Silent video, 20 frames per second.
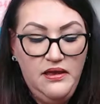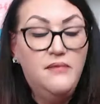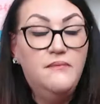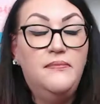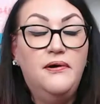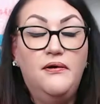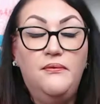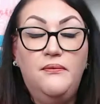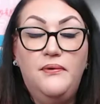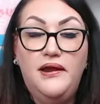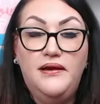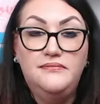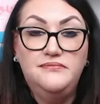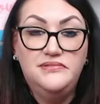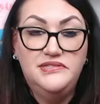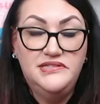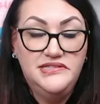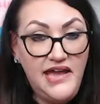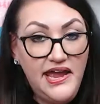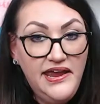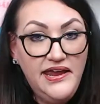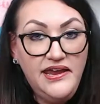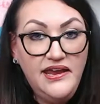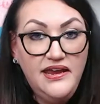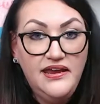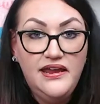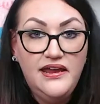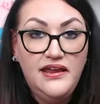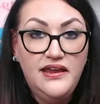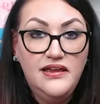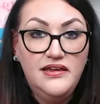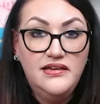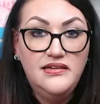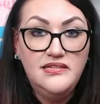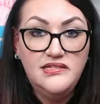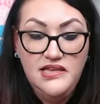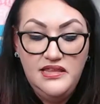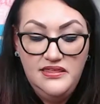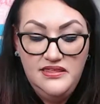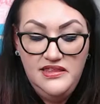But what I'm saying
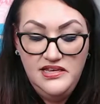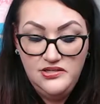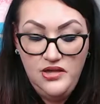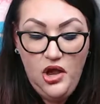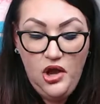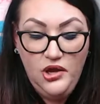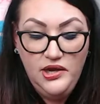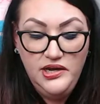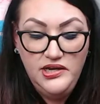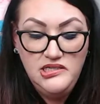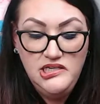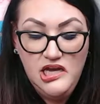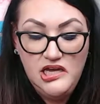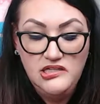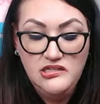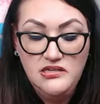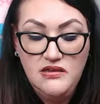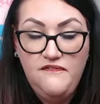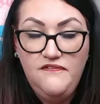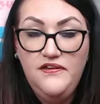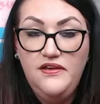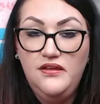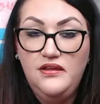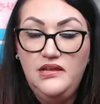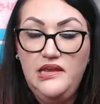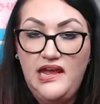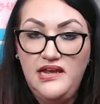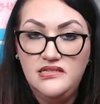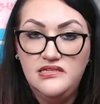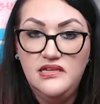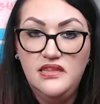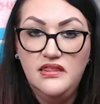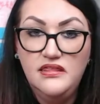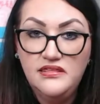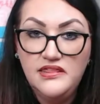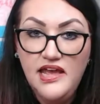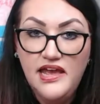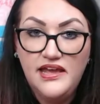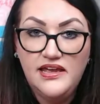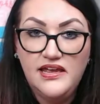is this hoodie does feel nice and
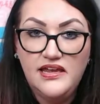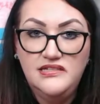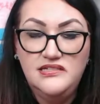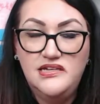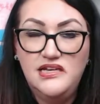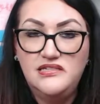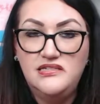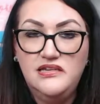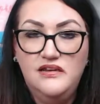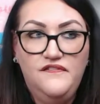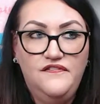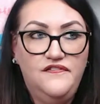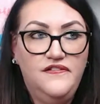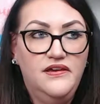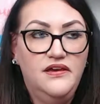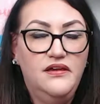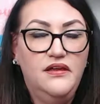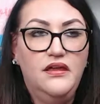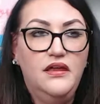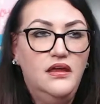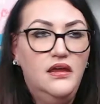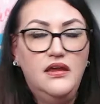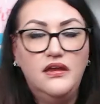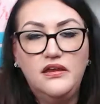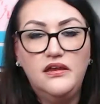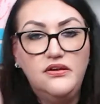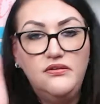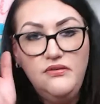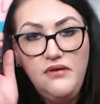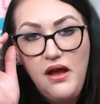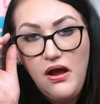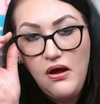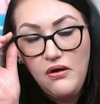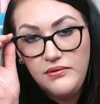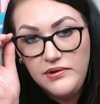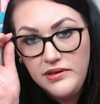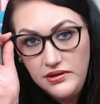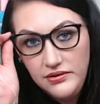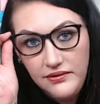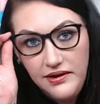thick. It doesn't feel, you know,
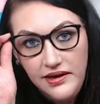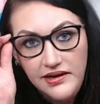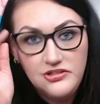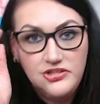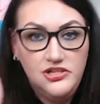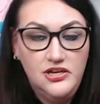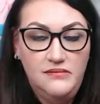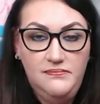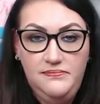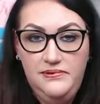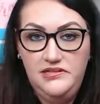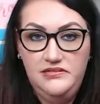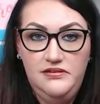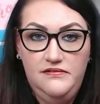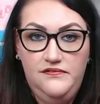when you get a cheap piece of